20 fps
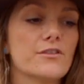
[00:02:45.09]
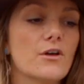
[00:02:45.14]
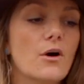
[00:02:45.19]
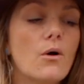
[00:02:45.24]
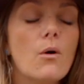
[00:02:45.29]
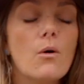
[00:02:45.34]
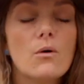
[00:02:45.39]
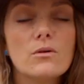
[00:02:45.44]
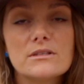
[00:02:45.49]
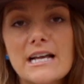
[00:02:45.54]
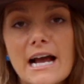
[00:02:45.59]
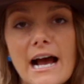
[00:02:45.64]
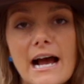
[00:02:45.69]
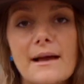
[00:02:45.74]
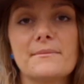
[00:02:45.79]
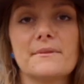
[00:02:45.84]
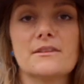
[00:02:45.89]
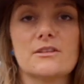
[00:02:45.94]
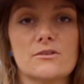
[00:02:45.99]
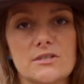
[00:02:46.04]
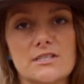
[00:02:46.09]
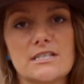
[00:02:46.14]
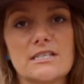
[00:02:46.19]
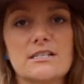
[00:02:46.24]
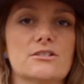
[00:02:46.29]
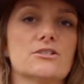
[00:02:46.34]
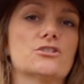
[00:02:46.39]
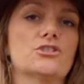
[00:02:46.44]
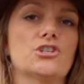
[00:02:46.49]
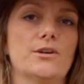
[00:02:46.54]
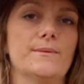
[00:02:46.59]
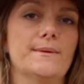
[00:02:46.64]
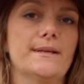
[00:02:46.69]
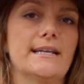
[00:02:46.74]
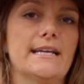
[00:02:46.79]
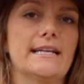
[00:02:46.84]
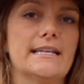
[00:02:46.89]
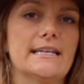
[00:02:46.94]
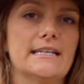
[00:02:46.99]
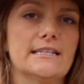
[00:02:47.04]
the whole time that those seeds are
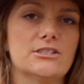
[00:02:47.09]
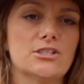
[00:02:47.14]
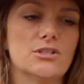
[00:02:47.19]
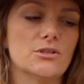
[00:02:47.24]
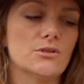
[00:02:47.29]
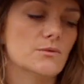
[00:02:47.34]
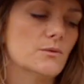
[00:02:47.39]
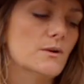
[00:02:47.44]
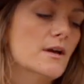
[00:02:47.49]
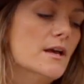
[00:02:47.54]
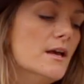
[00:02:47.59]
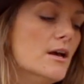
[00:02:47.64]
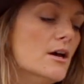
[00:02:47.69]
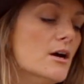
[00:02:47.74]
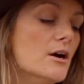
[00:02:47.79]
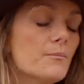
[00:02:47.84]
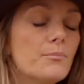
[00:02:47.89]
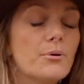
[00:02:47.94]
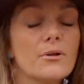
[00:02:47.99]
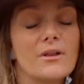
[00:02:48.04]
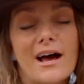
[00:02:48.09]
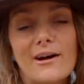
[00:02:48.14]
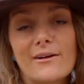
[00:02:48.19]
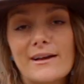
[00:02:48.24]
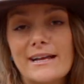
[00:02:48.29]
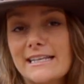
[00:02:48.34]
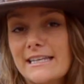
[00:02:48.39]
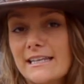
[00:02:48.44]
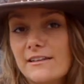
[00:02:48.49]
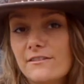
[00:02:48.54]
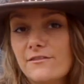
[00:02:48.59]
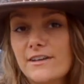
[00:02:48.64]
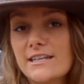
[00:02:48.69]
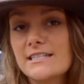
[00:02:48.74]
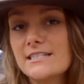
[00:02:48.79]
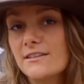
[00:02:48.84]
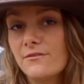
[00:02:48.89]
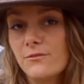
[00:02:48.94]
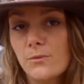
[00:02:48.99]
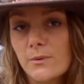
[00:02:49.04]
germinating to pull out any
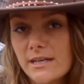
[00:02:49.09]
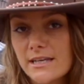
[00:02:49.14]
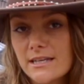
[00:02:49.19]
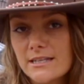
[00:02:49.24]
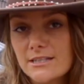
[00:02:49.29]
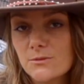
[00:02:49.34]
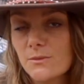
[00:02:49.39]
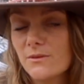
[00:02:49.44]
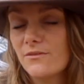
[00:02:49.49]
invasive weeds.